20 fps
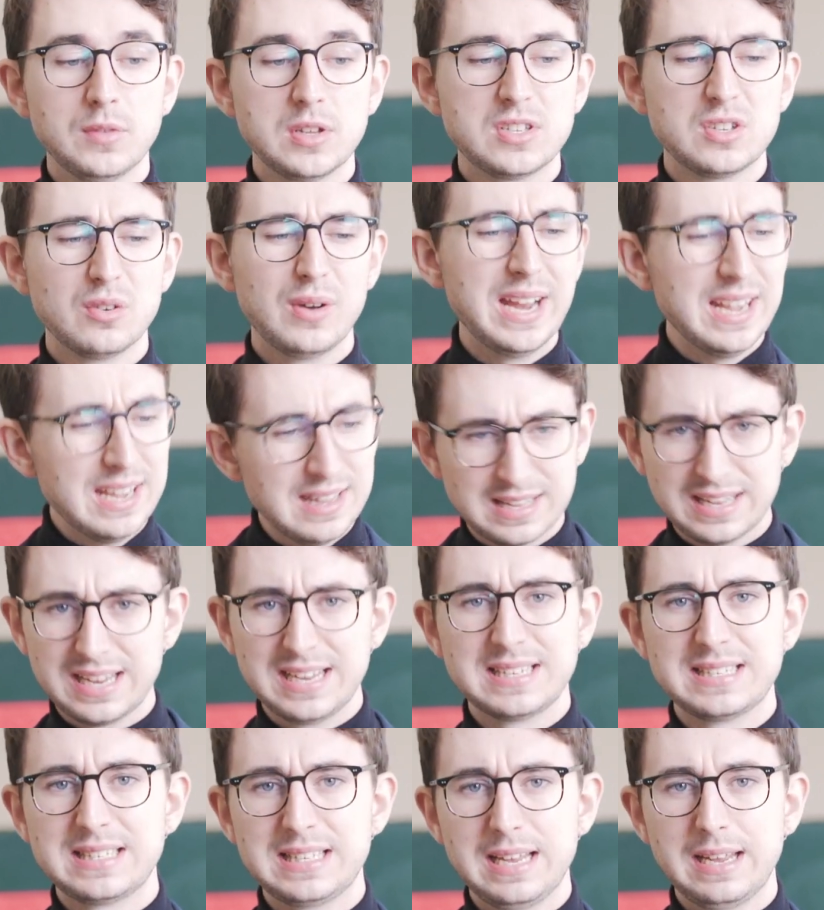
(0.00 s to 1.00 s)
So anything
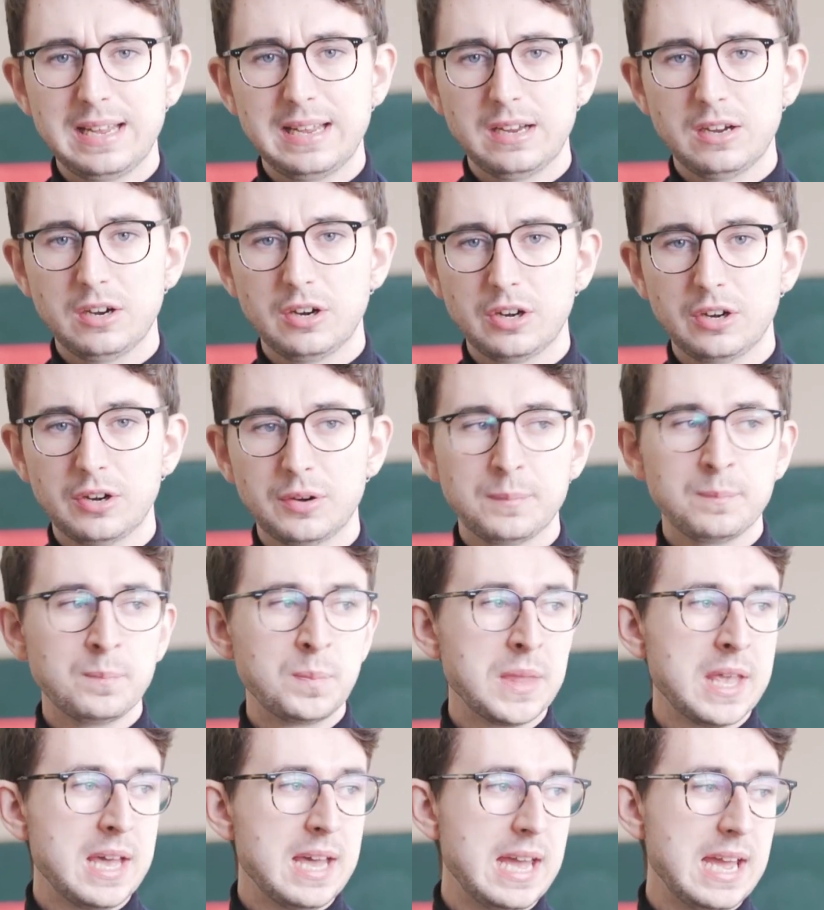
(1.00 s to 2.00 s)
I say here,
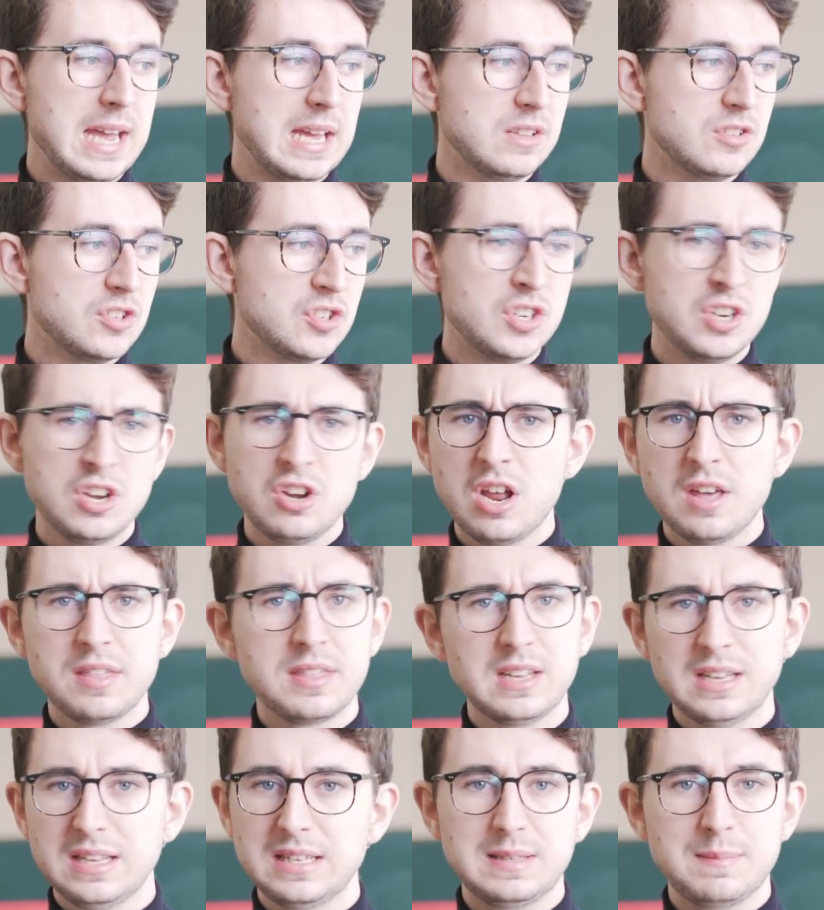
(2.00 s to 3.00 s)

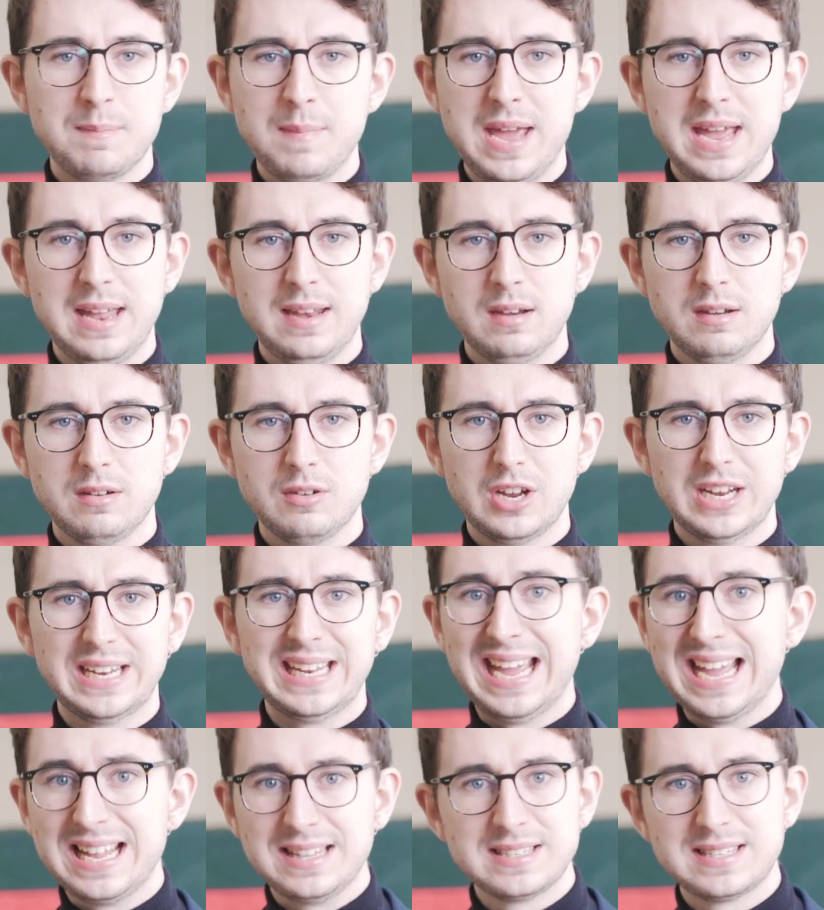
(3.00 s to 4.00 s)
nothing is meant
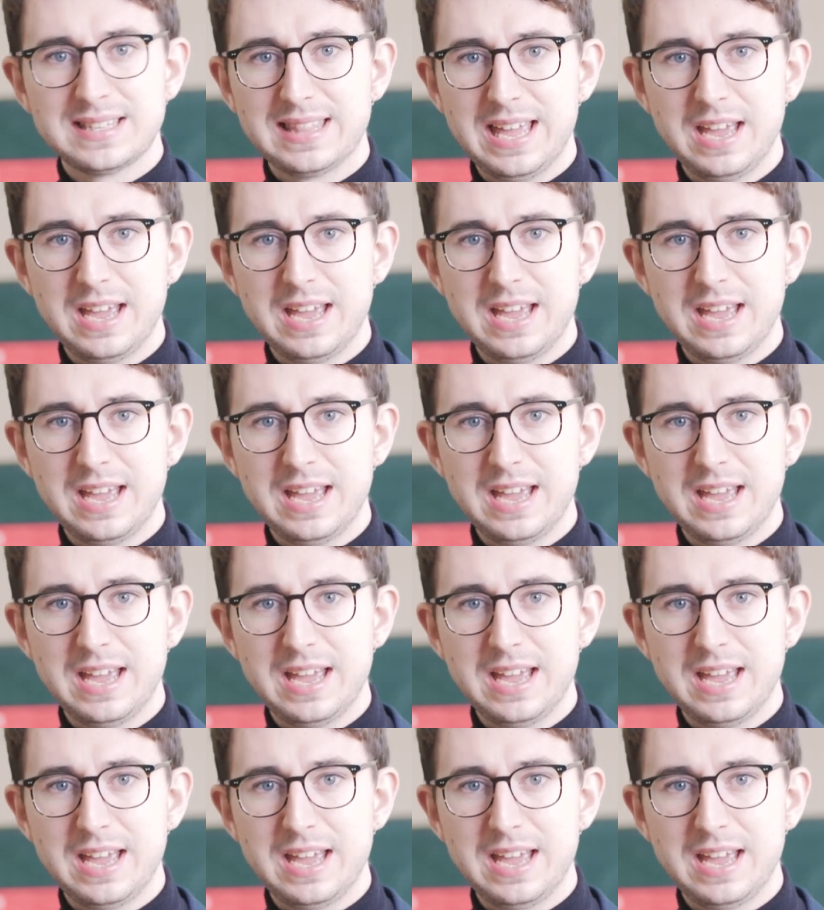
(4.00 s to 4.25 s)
against